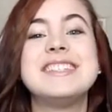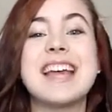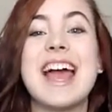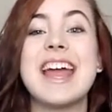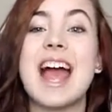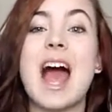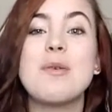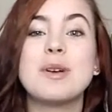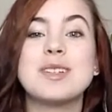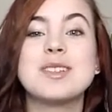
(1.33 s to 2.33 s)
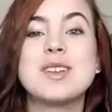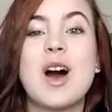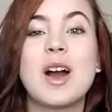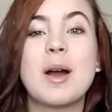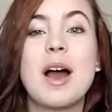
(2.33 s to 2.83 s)
today I wanted to
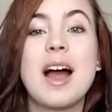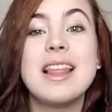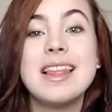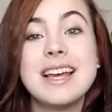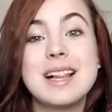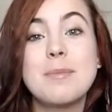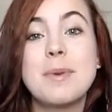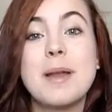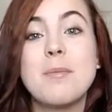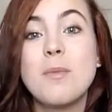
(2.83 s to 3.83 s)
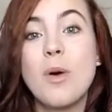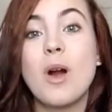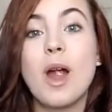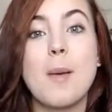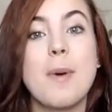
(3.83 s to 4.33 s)
talk a little bit
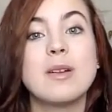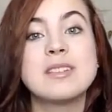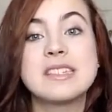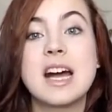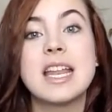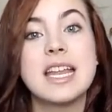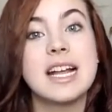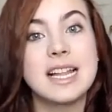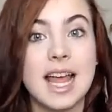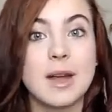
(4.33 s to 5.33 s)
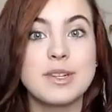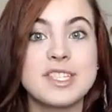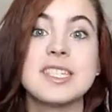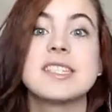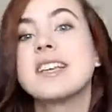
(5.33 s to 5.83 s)
more about studying
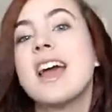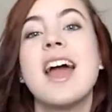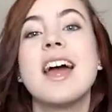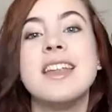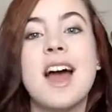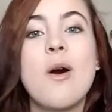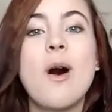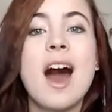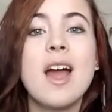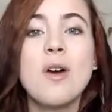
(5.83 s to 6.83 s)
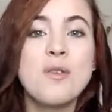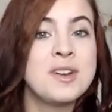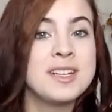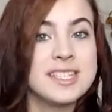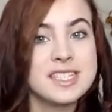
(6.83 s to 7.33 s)
languages. Now, I
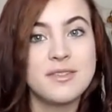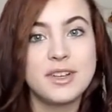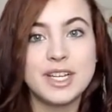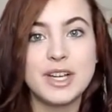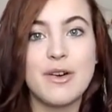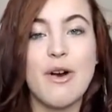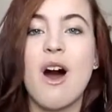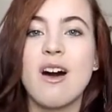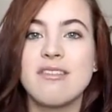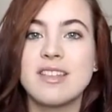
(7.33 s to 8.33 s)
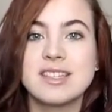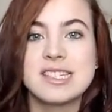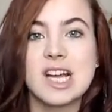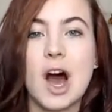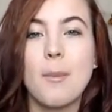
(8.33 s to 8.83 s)
already did a video on
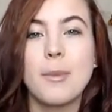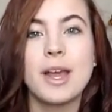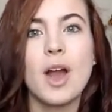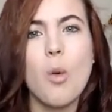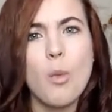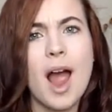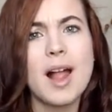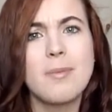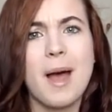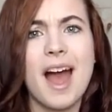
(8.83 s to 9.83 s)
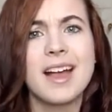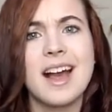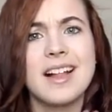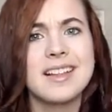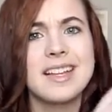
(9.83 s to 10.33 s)
this topic a while back.
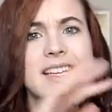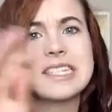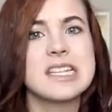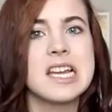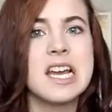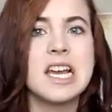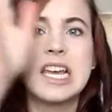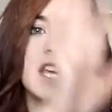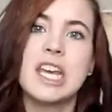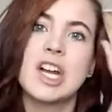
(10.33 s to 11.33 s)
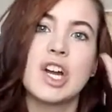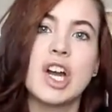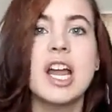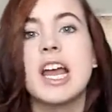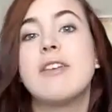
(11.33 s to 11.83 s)
I'll link it
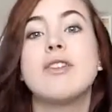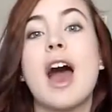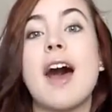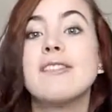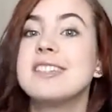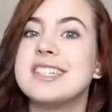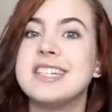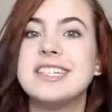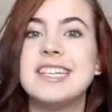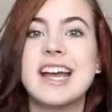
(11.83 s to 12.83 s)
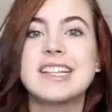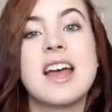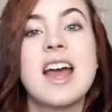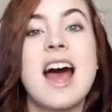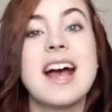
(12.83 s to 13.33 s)
here if you haven't seen it
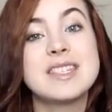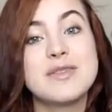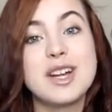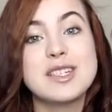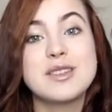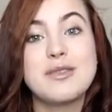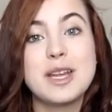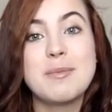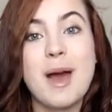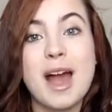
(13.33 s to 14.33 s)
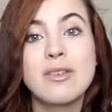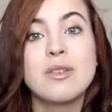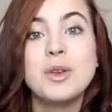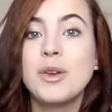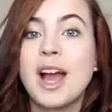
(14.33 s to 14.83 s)
yet. As far as the feedback
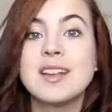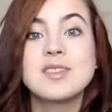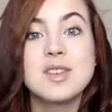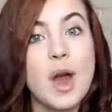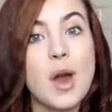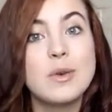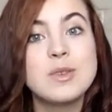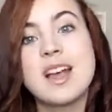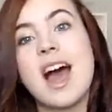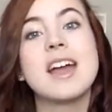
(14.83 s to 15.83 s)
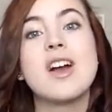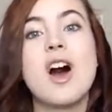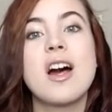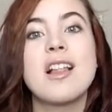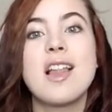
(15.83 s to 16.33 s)
from you guys goes, I
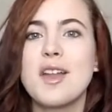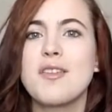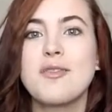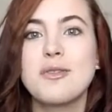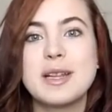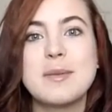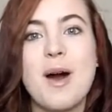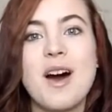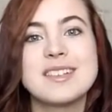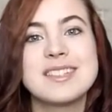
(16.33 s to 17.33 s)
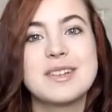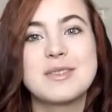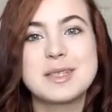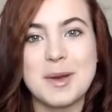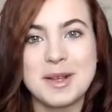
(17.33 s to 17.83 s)
got a lot of really positive
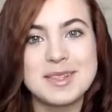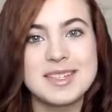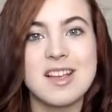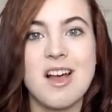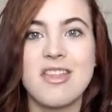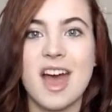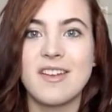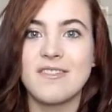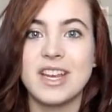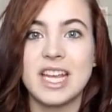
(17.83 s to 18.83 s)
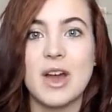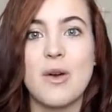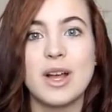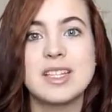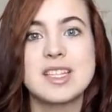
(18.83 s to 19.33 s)
responses on that
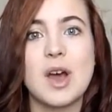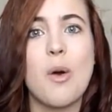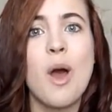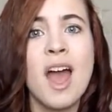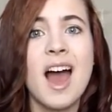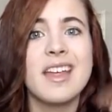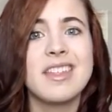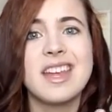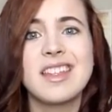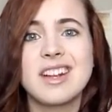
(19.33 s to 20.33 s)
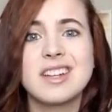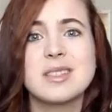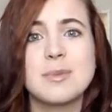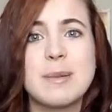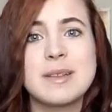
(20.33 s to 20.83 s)
video, and so I think
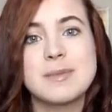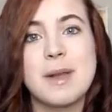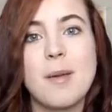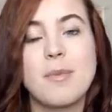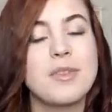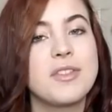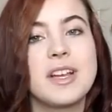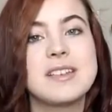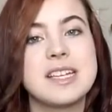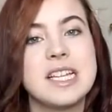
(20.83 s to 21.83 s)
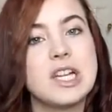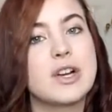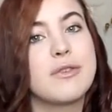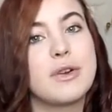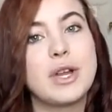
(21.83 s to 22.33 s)
there's maybe some helpful things in
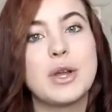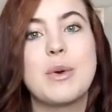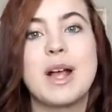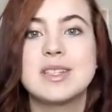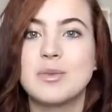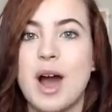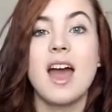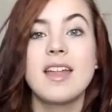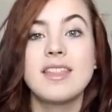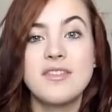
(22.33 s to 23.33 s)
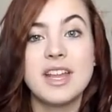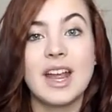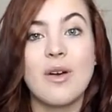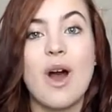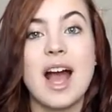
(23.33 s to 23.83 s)
there for you as well. The
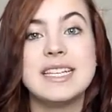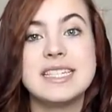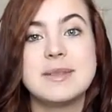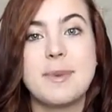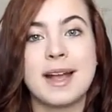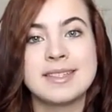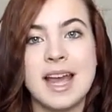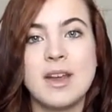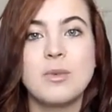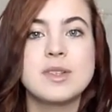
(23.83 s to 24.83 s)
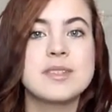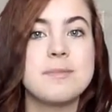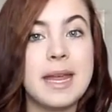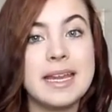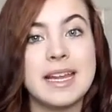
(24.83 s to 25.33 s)
video I did back then was
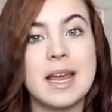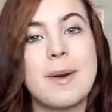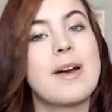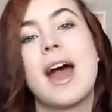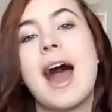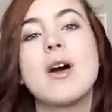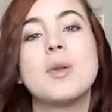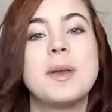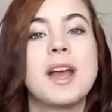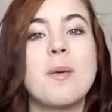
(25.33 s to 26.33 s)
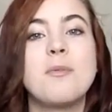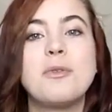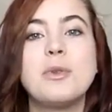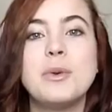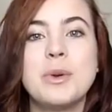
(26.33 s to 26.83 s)
mainly about how to become
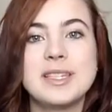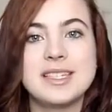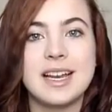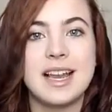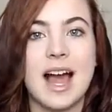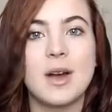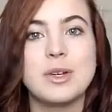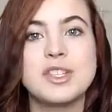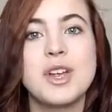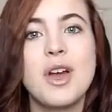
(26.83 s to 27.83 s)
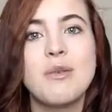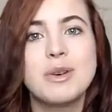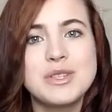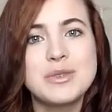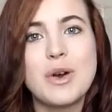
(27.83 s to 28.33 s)
fluent in a language
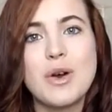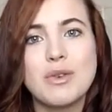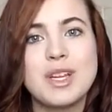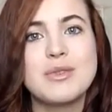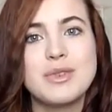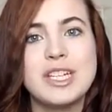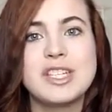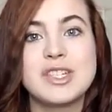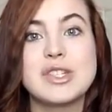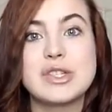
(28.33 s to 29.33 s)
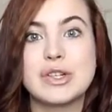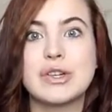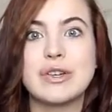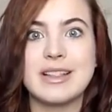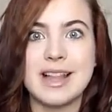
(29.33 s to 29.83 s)
once you've already reached a
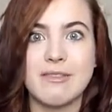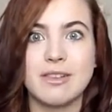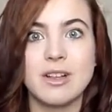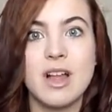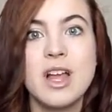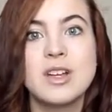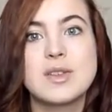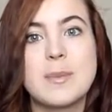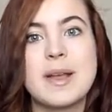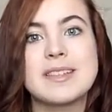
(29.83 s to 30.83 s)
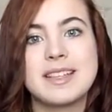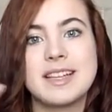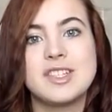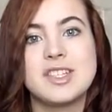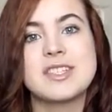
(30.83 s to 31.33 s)
certain level. So
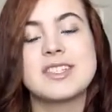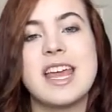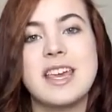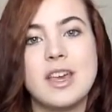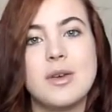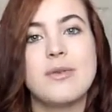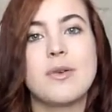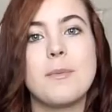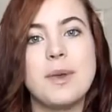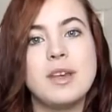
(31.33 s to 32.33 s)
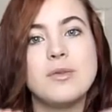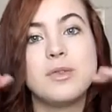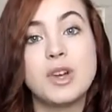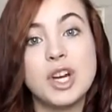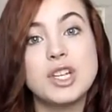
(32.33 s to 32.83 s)
basically just taking you from
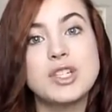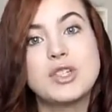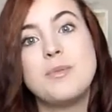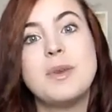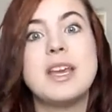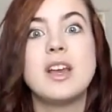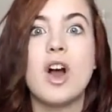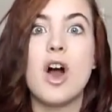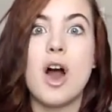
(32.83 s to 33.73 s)
being good to being